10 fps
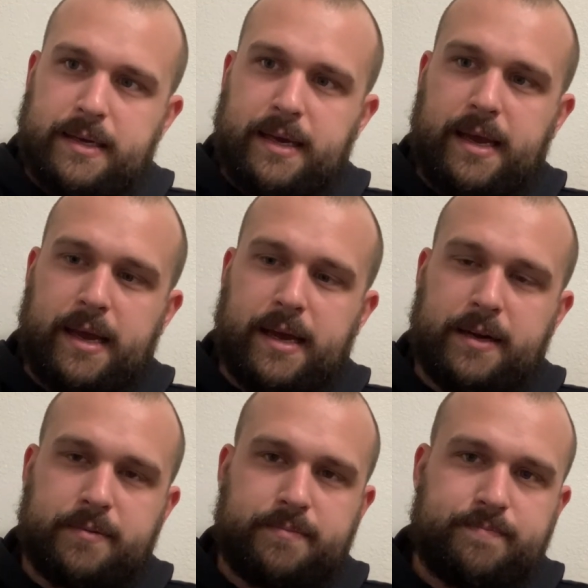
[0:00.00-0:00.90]

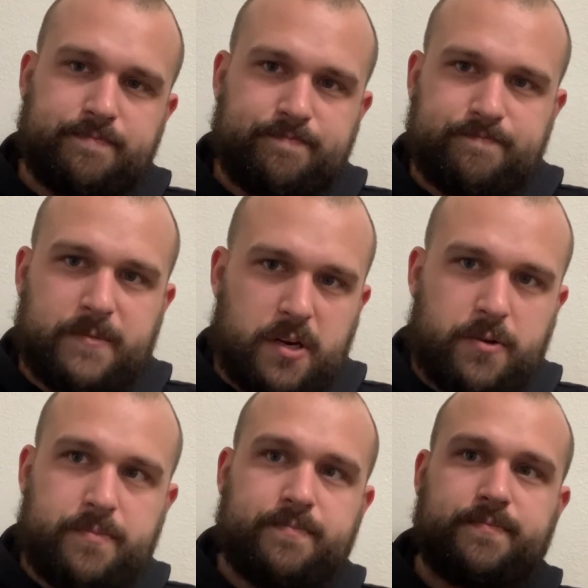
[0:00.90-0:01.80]
And, you know,
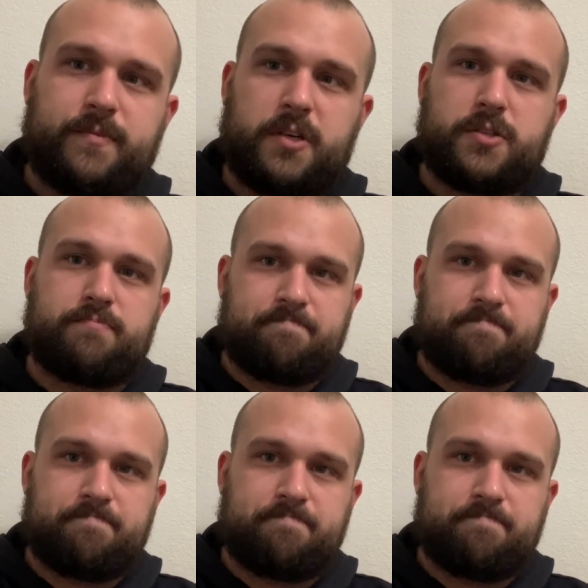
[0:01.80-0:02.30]
there's